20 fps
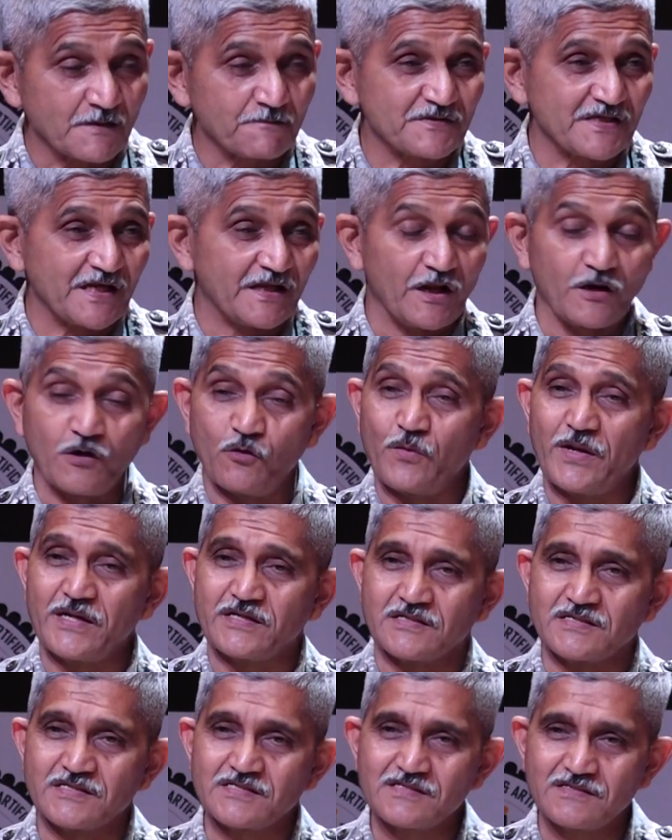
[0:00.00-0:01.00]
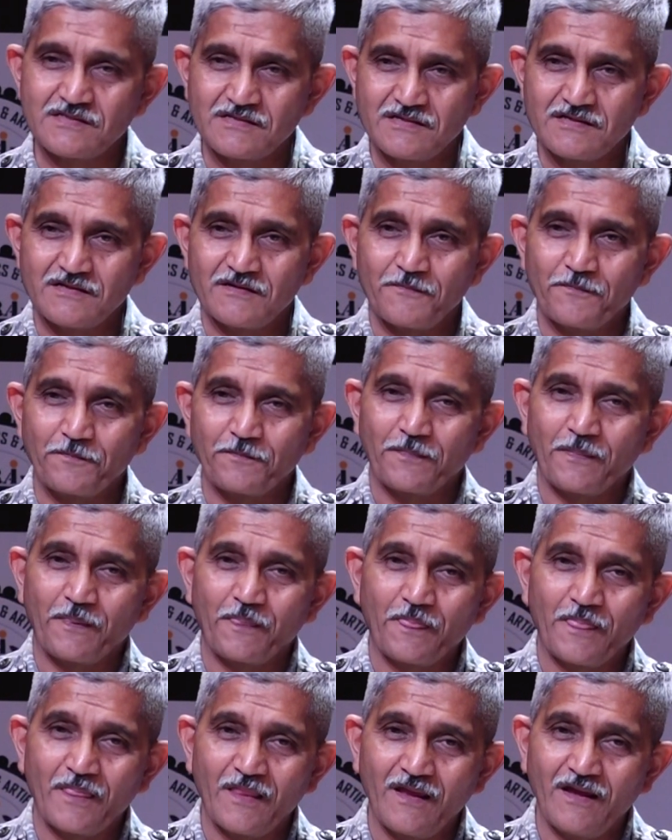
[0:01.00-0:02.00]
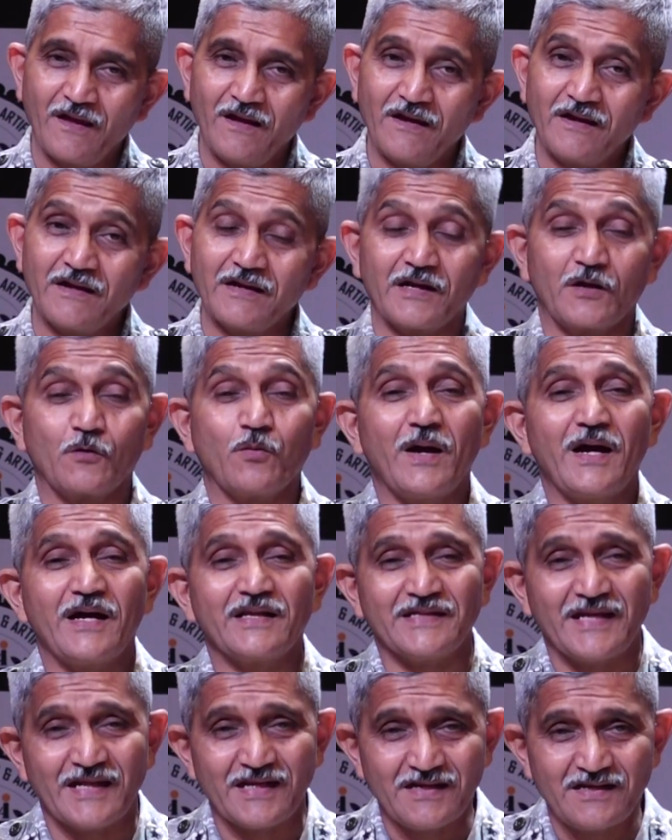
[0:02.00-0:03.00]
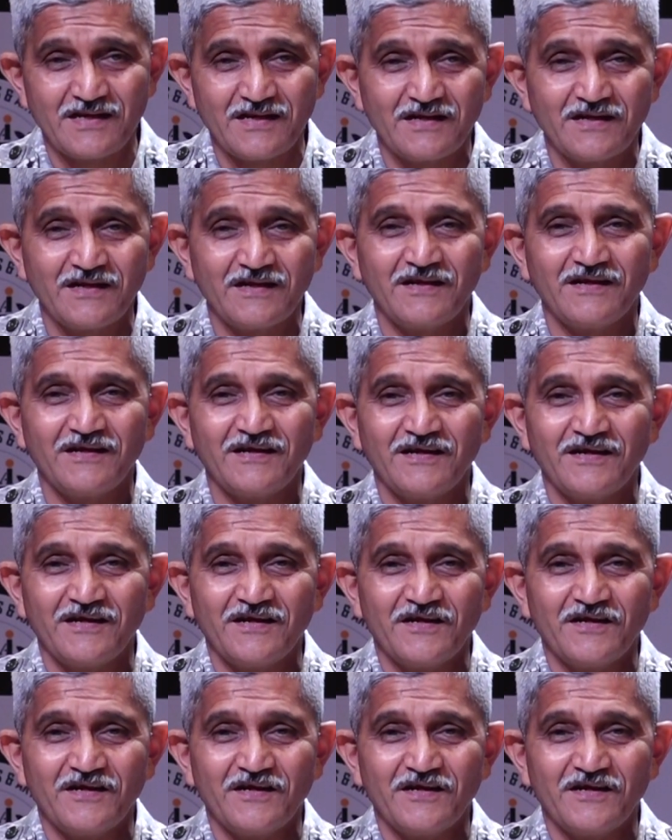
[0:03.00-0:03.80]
Startups and innovators require then